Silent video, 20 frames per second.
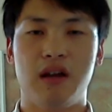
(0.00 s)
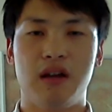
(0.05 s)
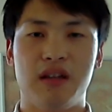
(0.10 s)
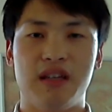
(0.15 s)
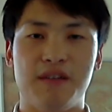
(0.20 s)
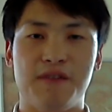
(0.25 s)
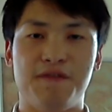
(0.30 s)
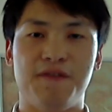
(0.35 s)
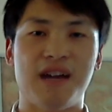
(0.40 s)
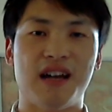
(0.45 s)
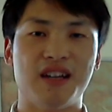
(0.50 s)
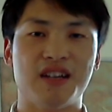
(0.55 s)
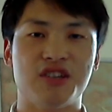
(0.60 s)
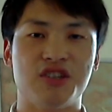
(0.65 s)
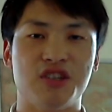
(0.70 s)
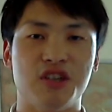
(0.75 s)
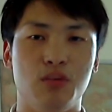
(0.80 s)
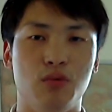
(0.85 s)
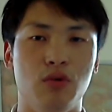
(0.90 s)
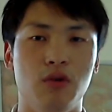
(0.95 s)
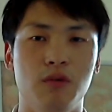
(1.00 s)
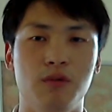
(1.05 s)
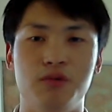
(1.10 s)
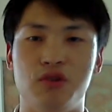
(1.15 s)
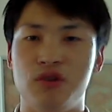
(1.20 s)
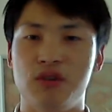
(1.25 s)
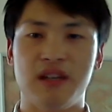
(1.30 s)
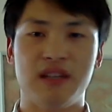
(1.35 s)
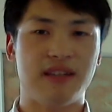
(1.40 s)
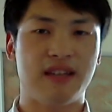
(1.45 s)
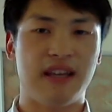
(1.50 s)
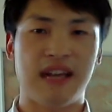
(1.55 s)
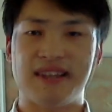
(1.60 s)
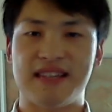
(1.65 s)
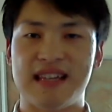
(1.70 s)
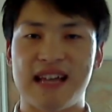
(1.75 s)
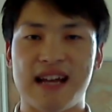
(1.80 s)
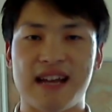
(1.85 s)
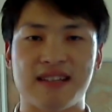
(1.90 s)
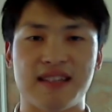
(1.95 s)
The Aphotic Shield will do the
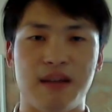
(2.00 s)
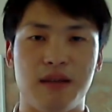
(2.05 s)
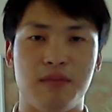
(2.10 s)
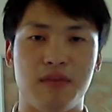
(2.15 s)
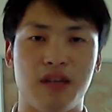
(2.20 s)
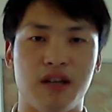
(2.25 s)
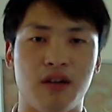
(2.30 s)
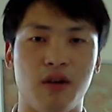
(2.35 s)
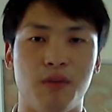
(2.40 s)
exact same thing.